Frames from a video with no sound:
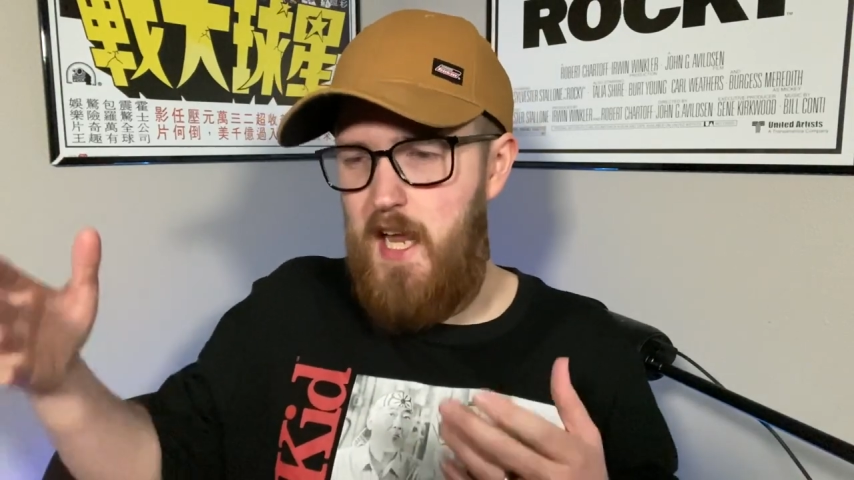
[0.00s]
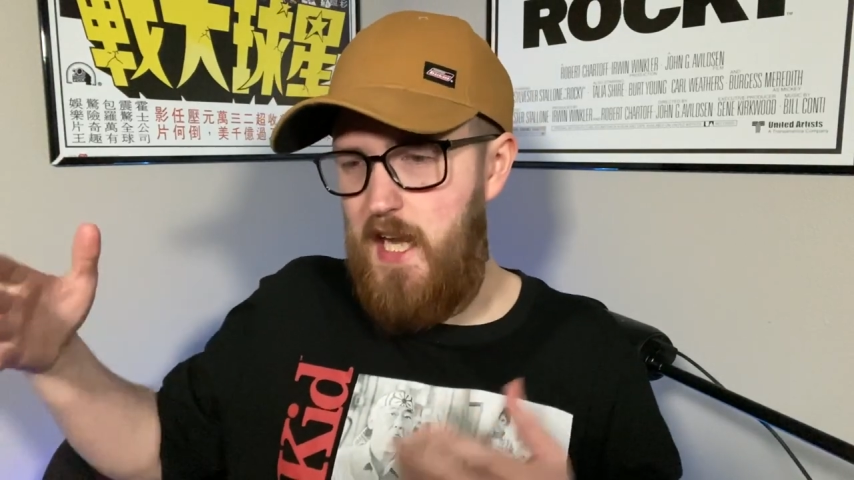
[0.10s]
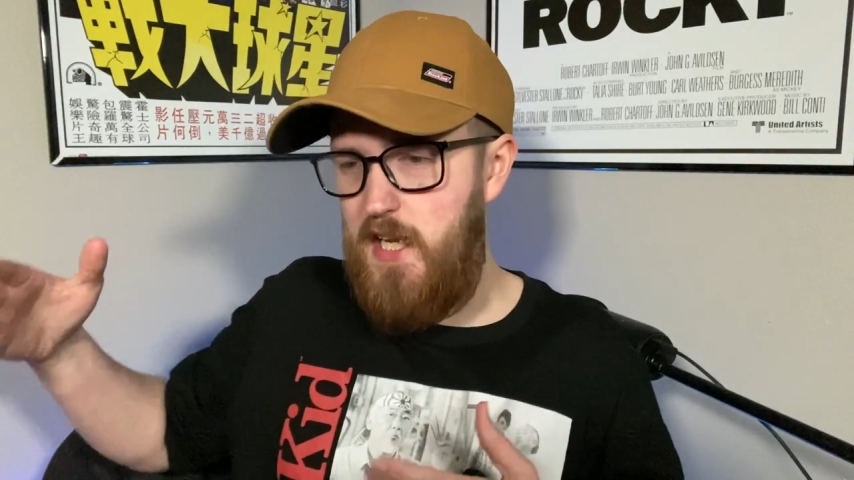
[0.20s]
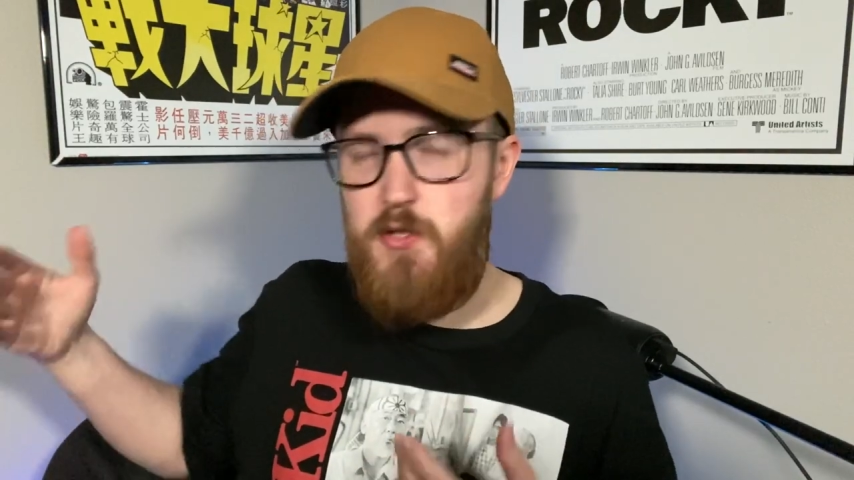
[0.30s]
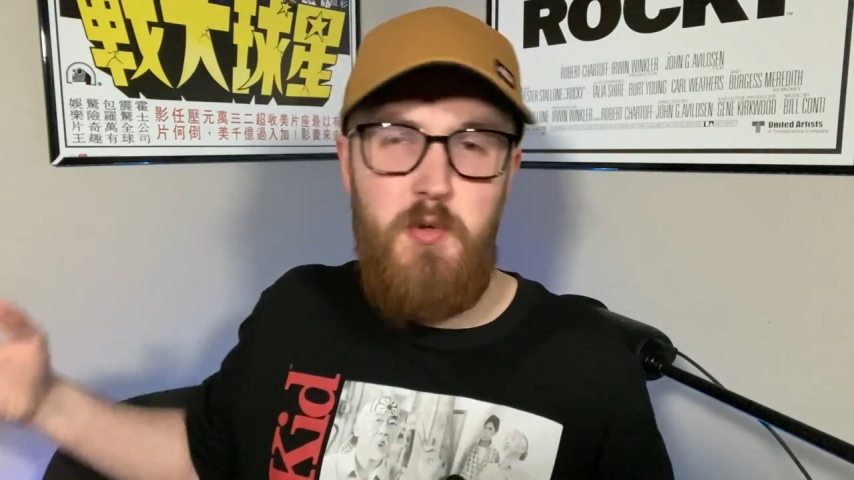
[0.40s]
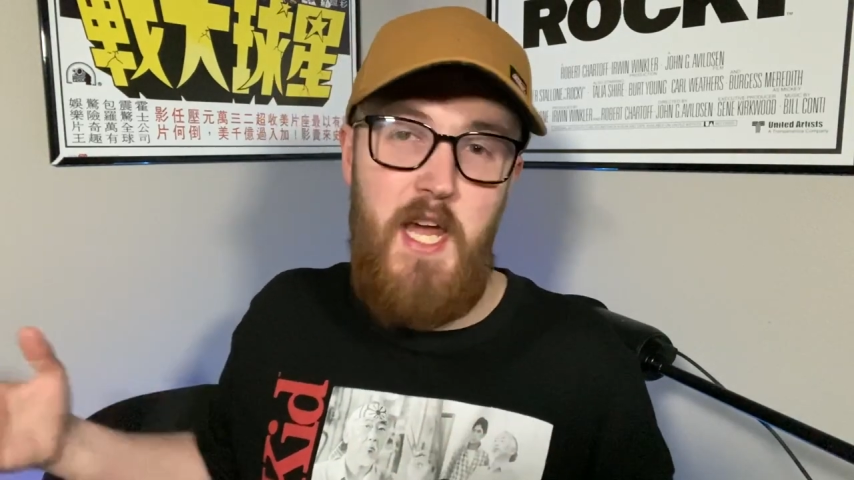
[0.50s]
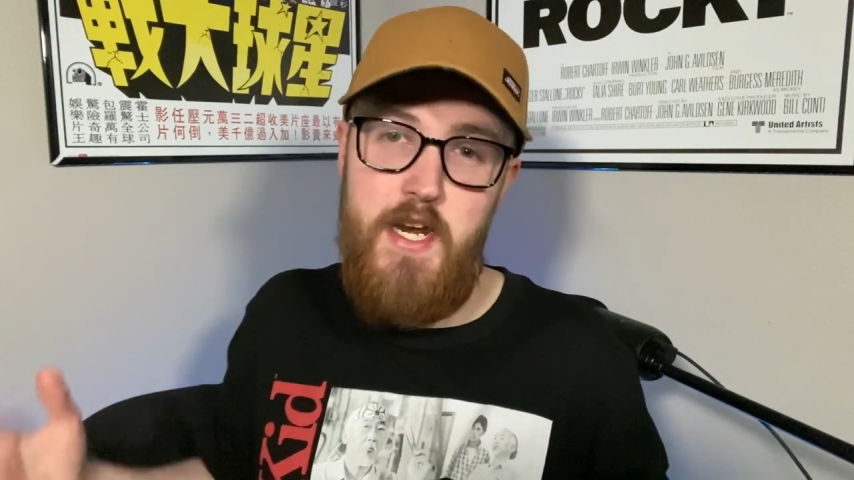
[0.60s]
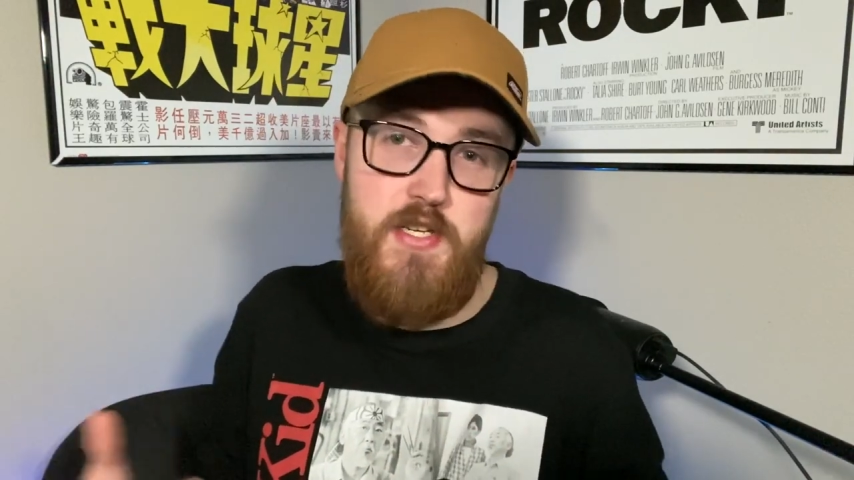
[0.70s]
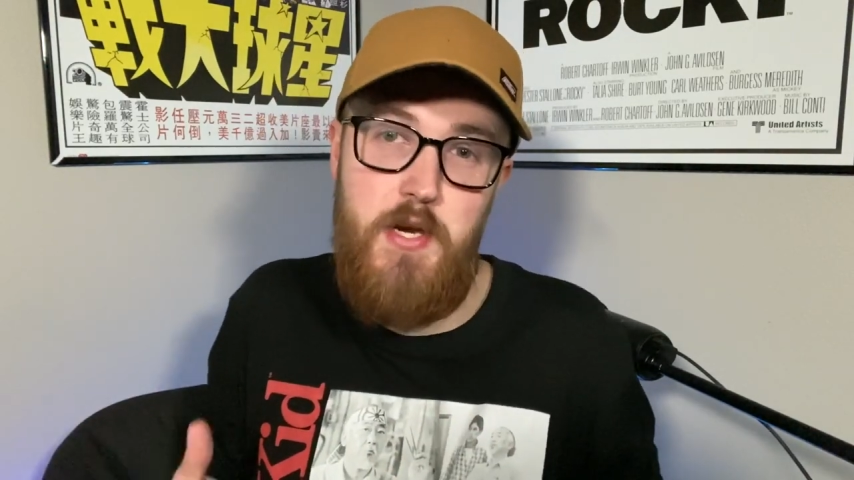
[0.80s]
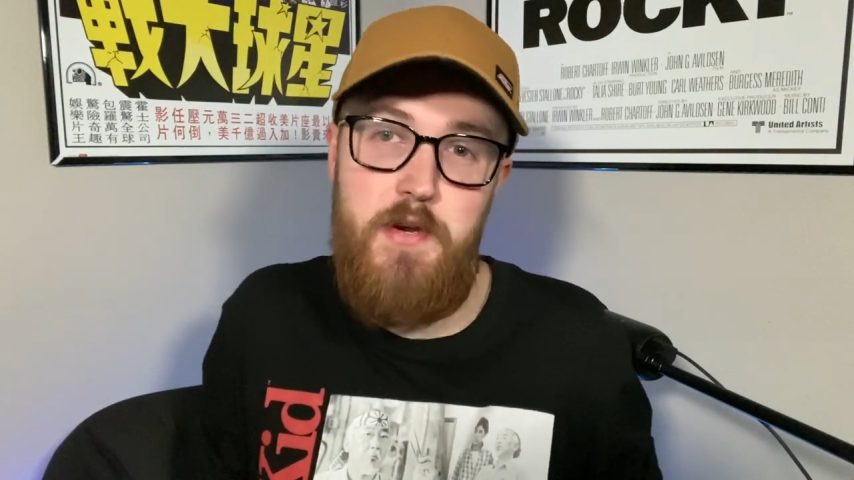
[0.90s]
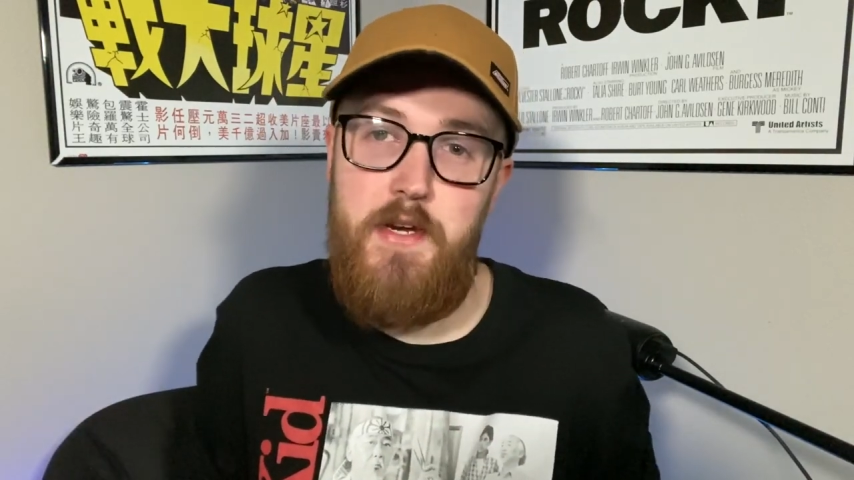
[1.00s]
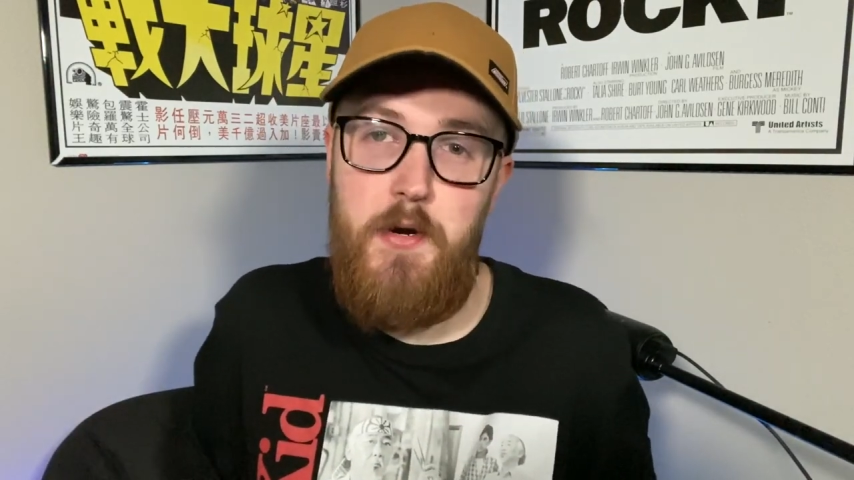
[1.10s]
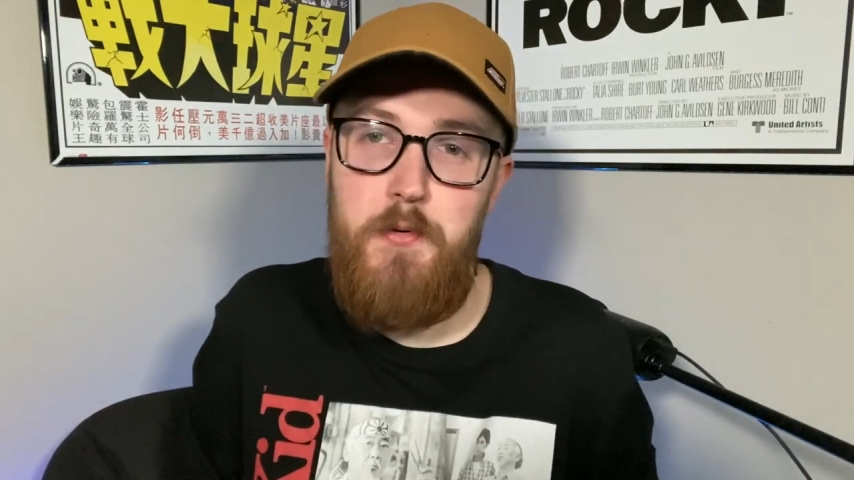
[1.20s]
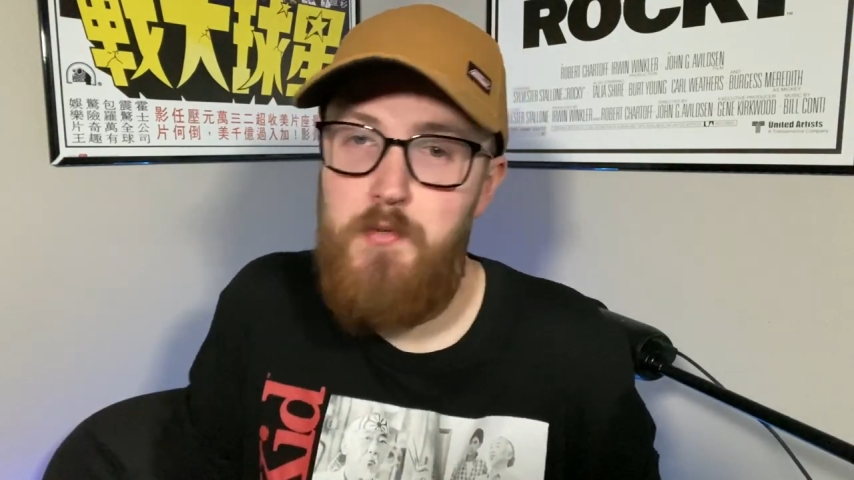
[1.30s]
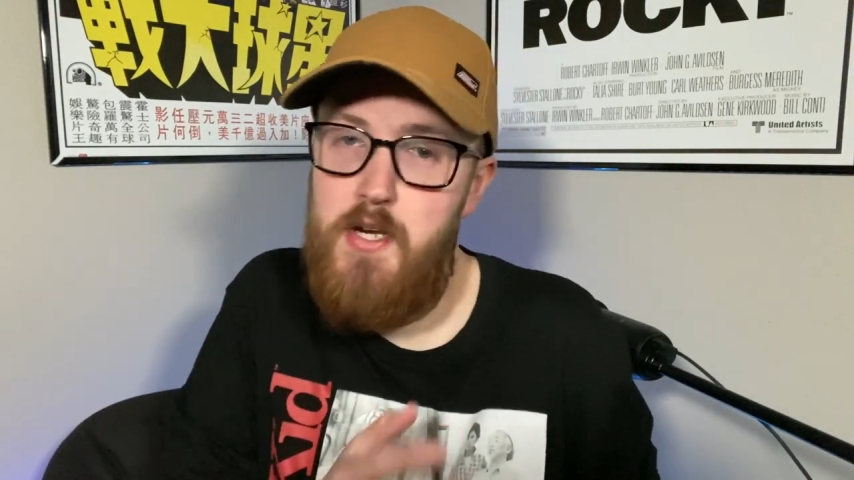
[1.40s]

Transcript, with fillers: And I do like Cherry Coke,